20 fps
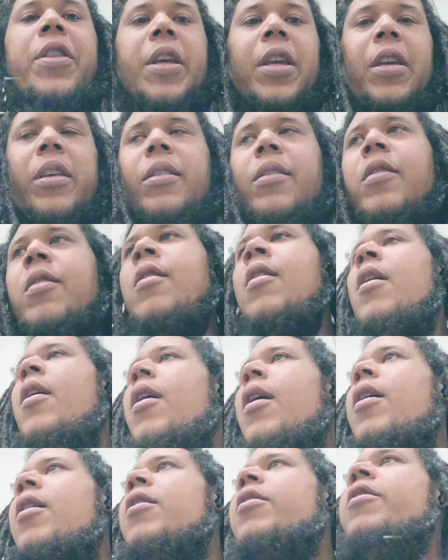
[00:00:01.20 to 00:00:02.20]
of these
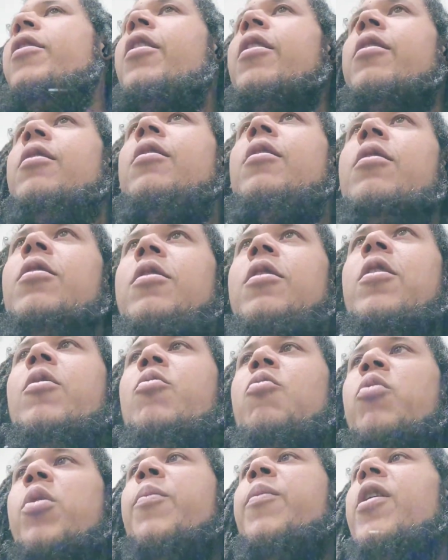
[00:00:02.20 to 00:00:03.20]
uh, young
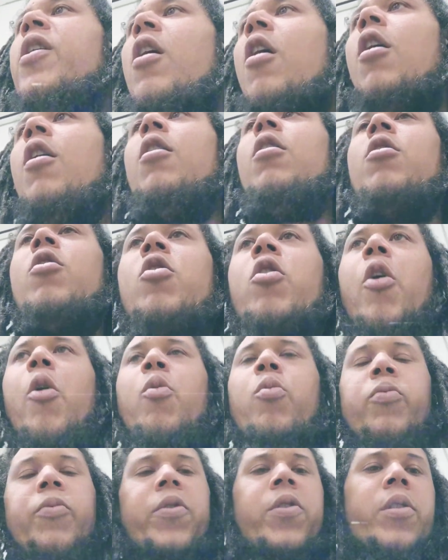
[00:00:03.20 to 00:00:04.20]
young women are
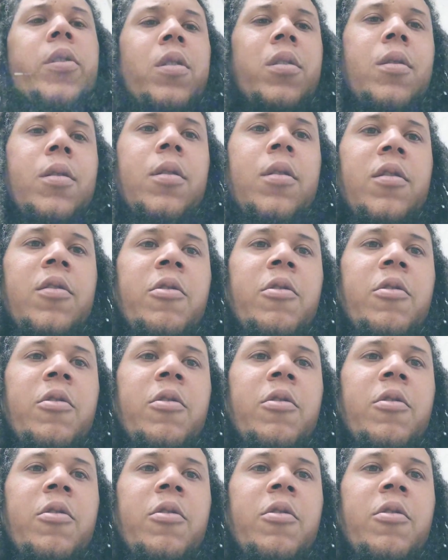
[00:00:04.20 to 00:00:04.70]
goats.